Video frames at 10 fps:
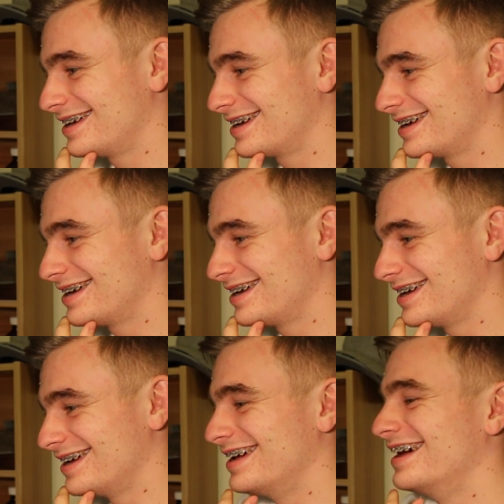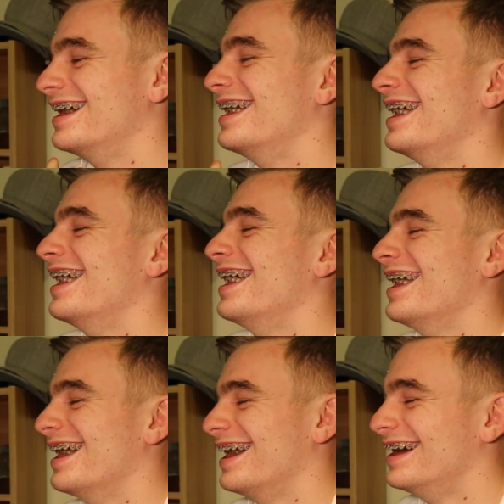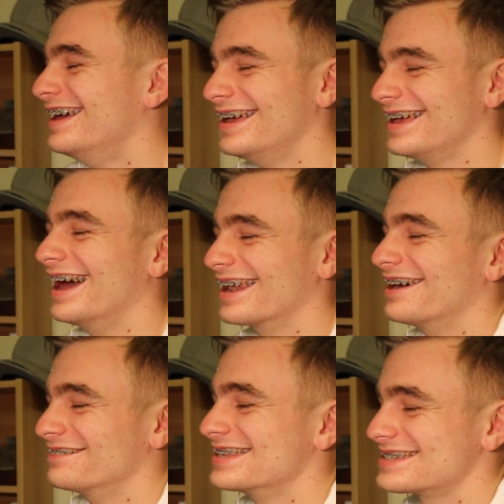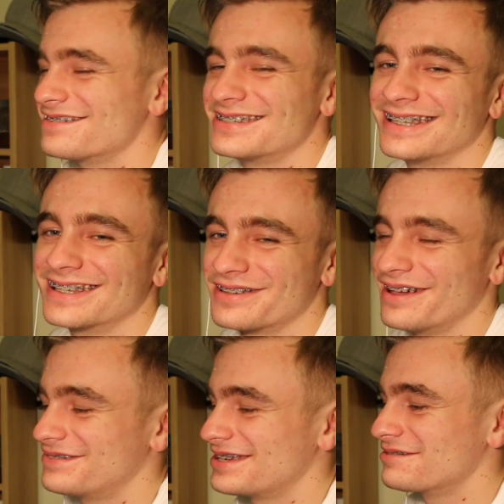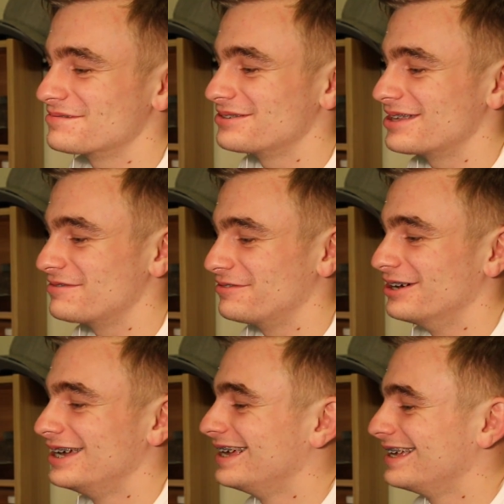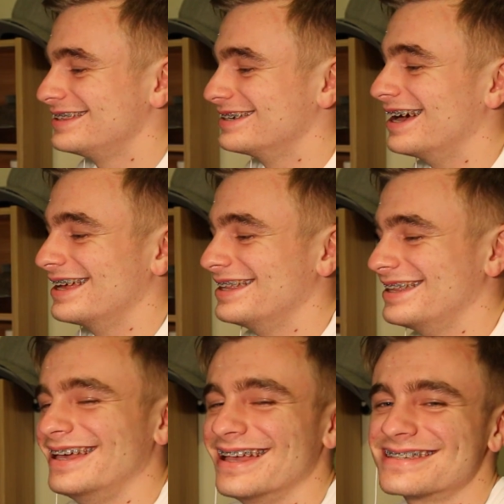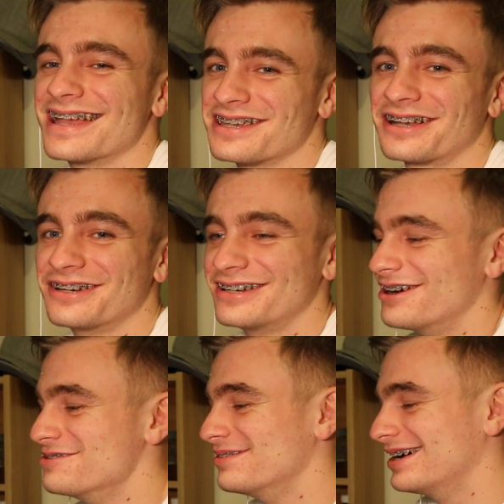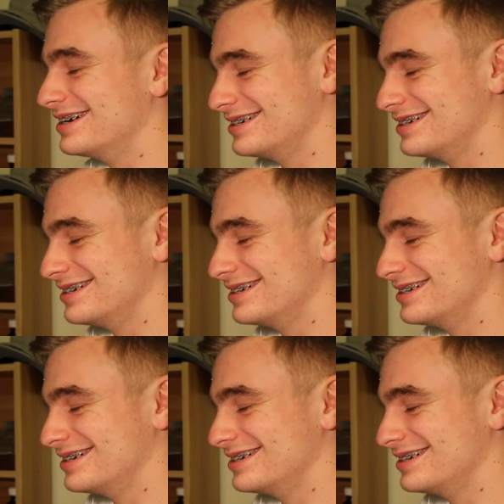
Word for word: I love this. I've seen this. I've seen him do that before. Yeah, it's such a good. It's